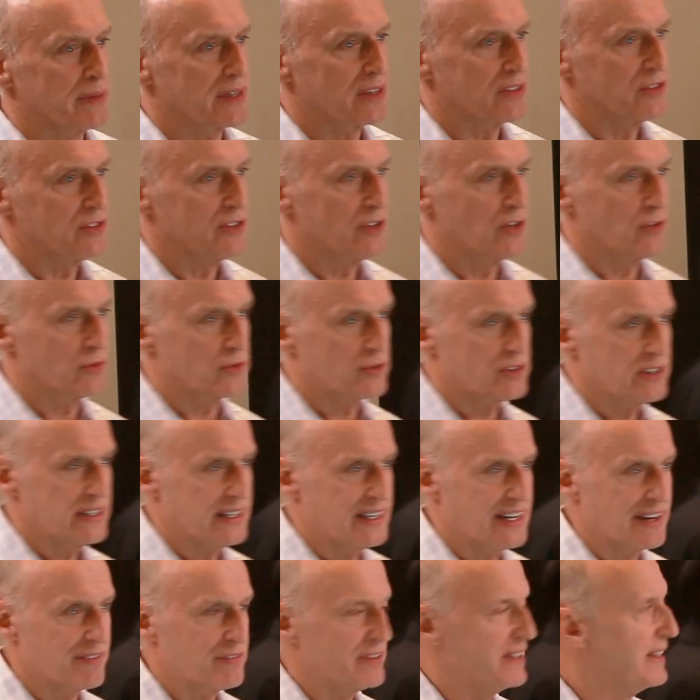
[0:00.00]
because you don't see
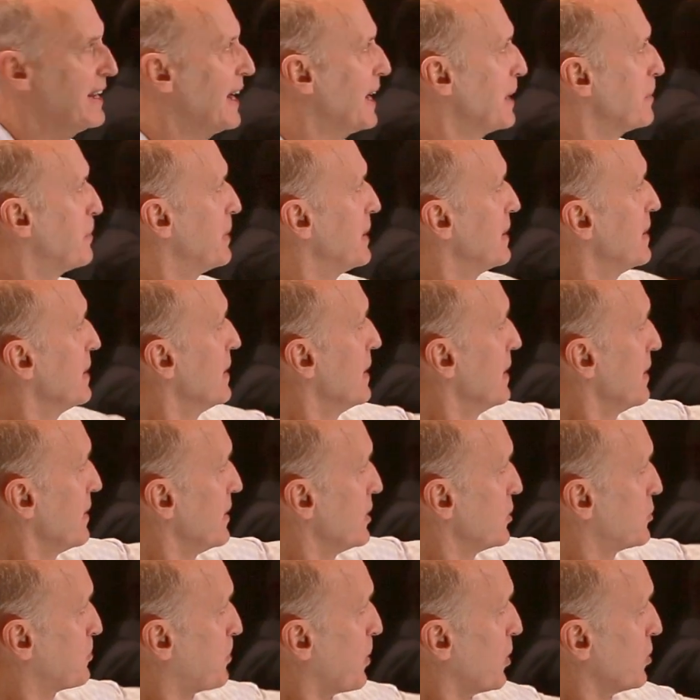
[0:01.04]
it every day, but
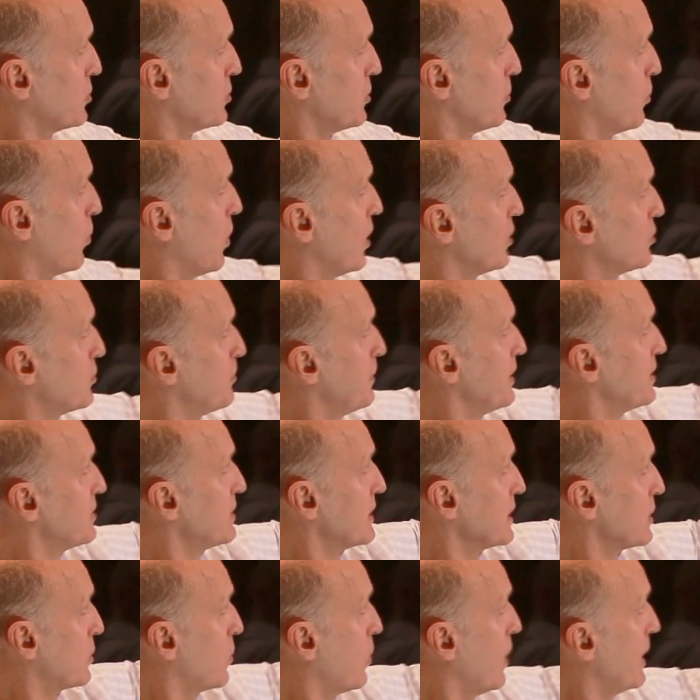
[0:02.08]
this person was
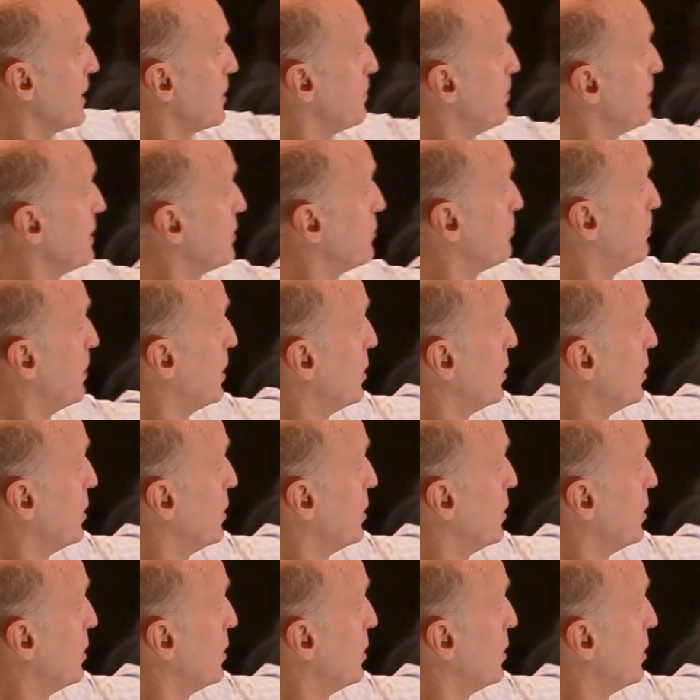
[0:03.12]
missing quite a bit of